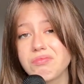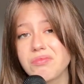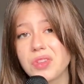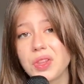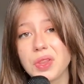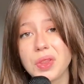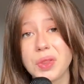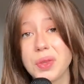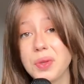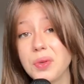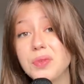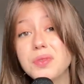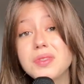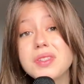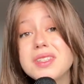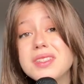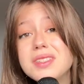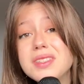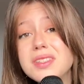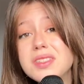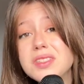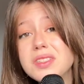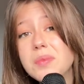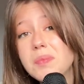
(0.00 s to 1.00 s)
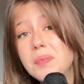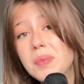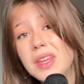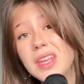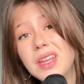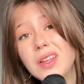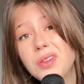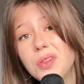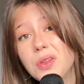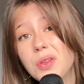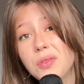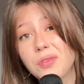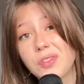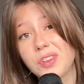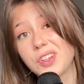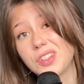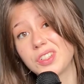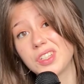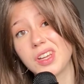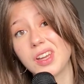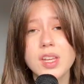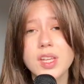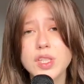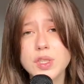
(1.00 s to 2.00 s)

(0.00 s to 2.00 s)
loses its appeal over time,